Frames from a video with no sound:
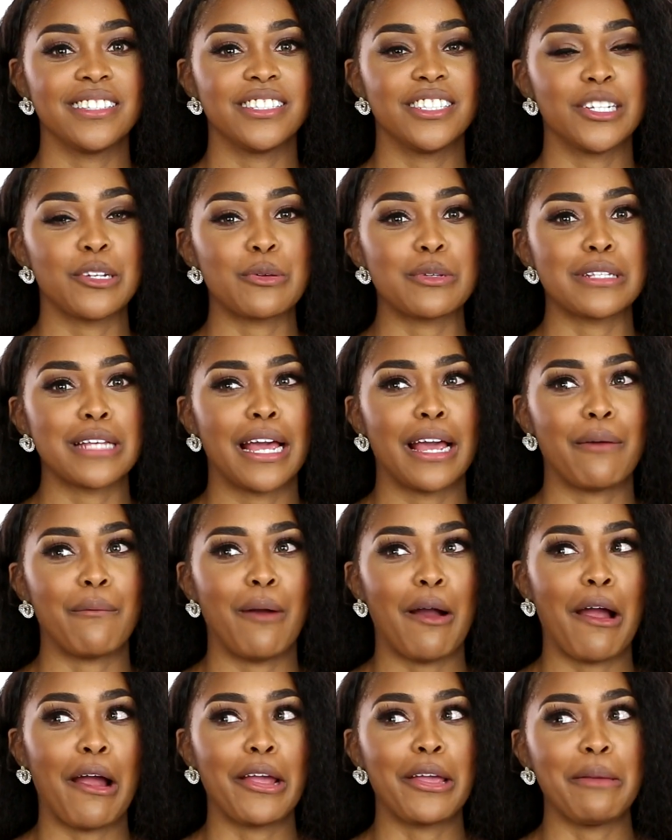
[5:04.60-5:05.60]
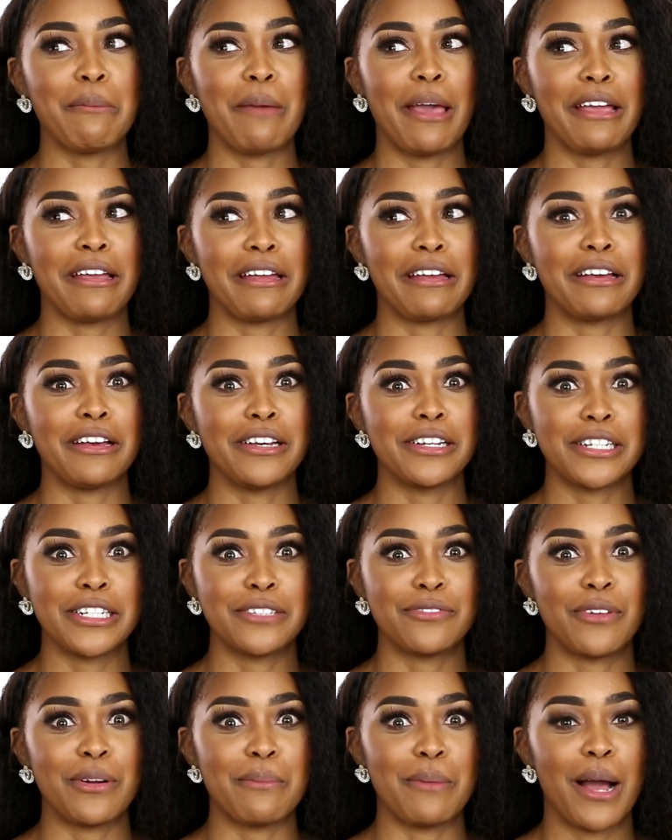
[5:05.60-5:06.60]
and she was like, Why are you making
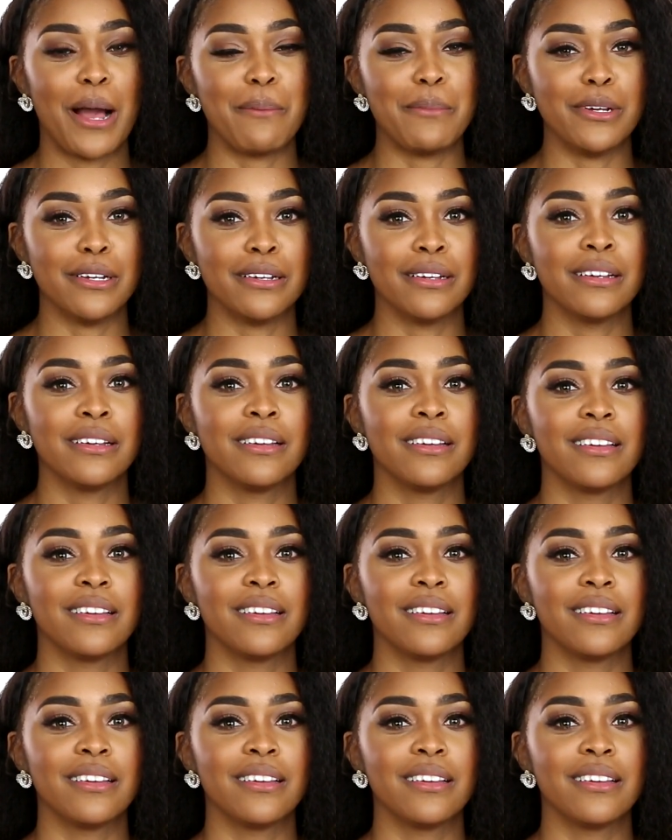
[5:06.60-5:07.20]
cookies for mama?